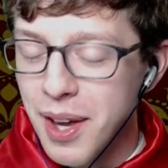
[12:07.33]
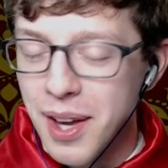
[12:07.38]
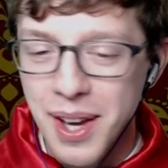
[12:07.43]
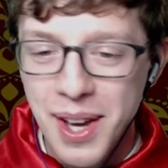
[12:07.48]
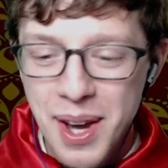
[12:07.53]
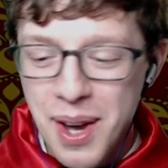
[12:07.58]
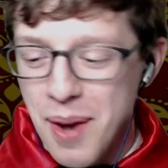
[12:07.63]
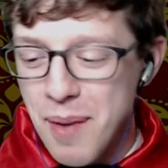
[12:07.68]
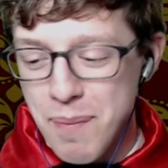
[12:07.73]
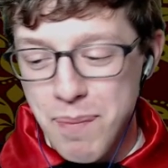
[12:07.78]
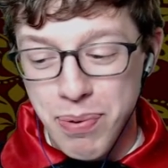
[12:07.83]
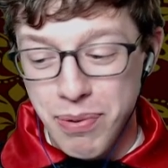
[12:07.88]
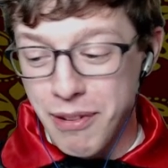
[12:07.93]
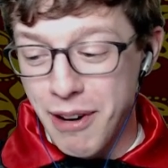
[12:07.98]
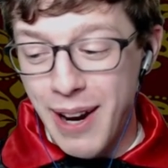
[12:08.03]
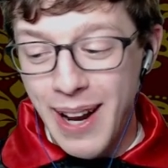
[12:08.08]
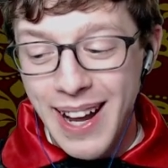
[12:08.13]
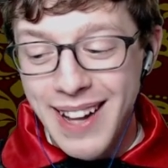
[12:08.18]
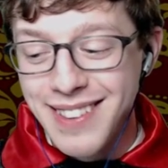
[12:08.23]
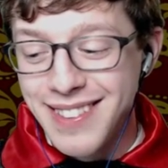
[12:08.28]

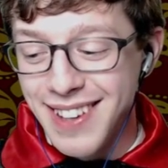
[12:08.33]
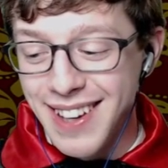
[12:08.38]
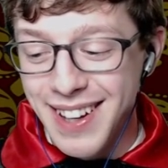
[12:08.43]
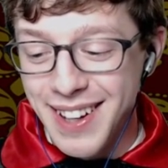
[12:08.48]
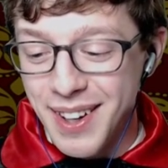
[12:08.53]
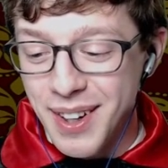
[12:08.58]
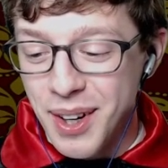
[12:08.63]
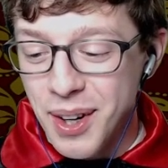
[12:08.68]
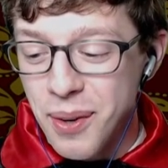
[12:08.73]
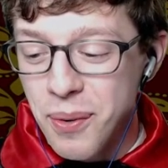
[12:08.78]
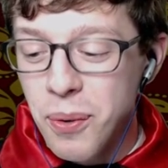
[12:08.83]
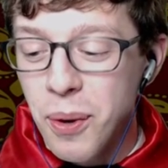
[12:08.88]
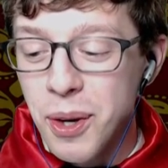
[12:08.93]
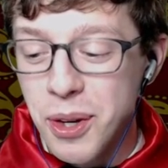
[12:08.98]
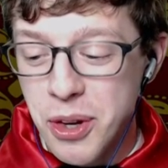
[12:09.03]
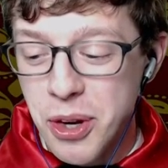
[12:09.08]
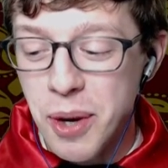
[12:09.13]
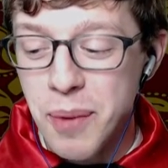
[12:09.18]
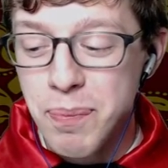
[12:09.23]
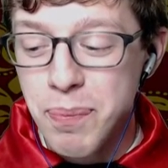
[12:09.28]
Brandon would
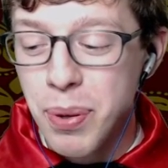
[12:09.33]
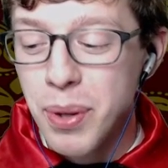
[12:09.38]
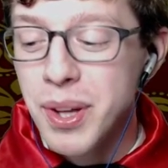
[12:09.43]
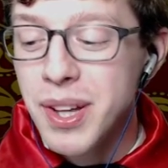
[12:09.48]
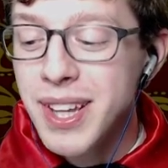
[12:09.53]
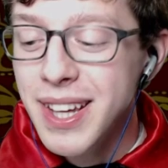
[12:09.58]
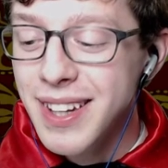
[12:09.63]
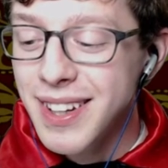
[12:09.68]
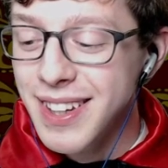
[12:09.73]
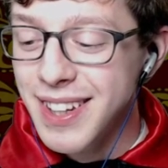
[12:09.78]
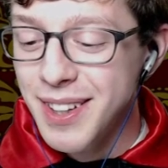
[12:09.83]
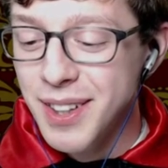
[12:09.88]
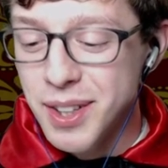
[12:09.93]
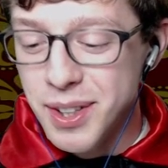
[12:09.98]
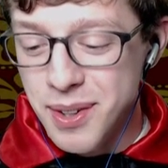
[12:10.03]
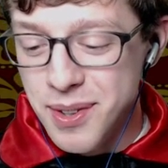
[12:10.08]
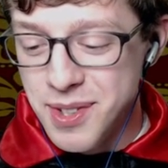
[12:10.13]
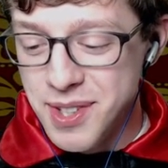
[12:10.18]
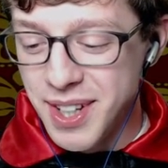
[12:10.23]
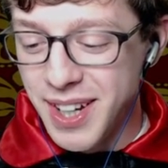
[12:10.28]
completely
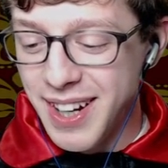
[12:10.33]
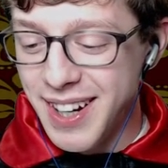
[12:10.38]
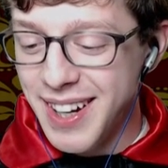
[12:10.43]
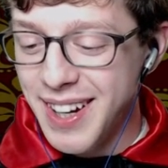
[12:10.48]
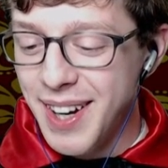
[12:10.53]
lose it.